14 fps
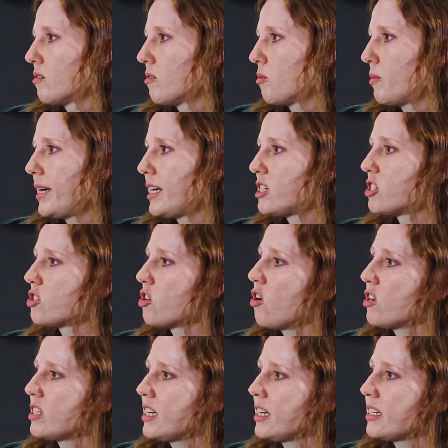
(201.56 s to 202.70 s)
where it
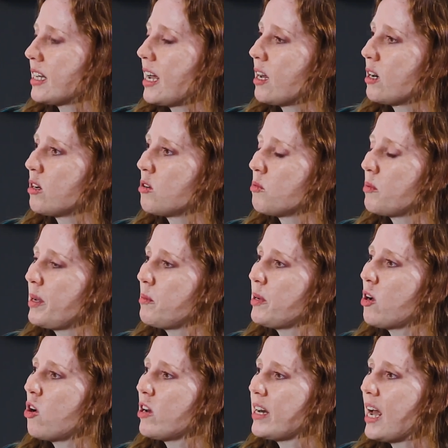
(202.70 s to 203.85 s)
started and where we
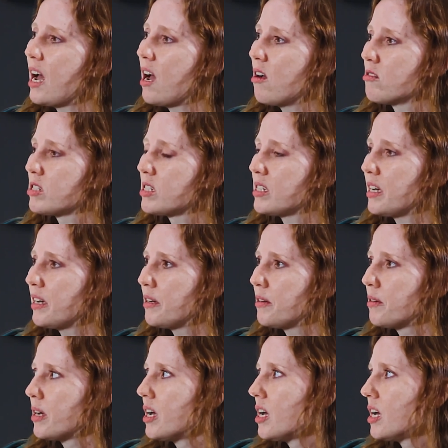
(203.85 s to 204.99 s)
are now. So
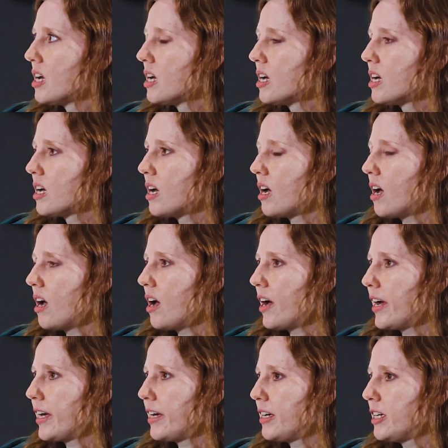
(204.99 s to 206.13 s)

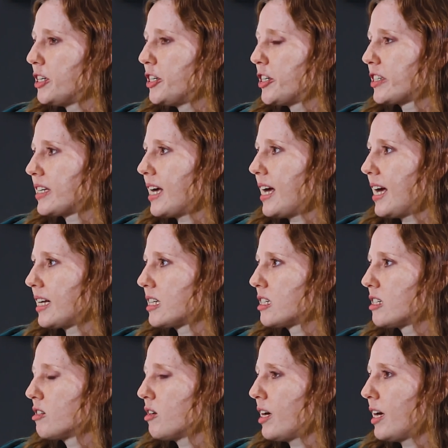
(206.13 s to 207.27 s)
I looked at
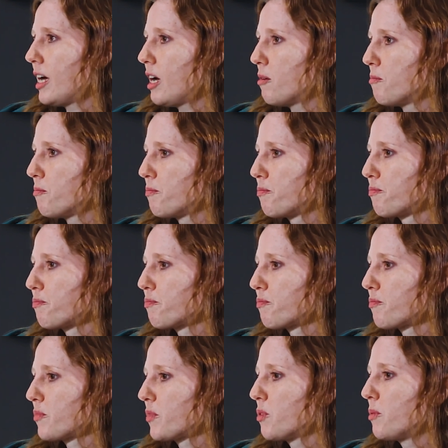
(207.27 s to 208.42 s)

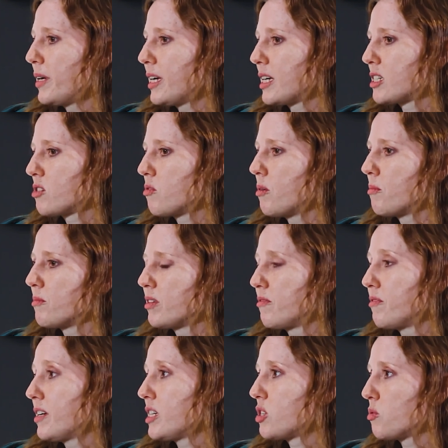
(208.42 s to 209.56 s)
works from the
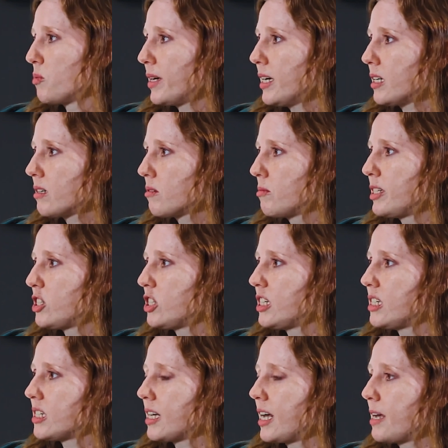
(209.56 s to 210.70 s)
first work, which
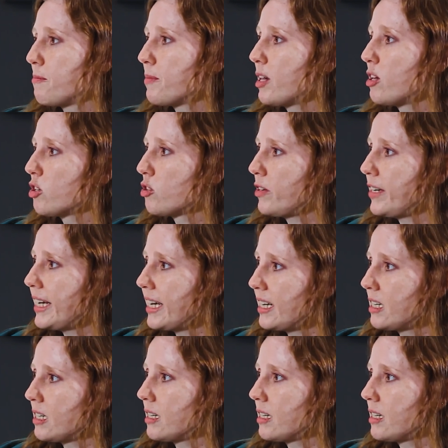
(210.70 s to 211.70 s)
is a Pelkruger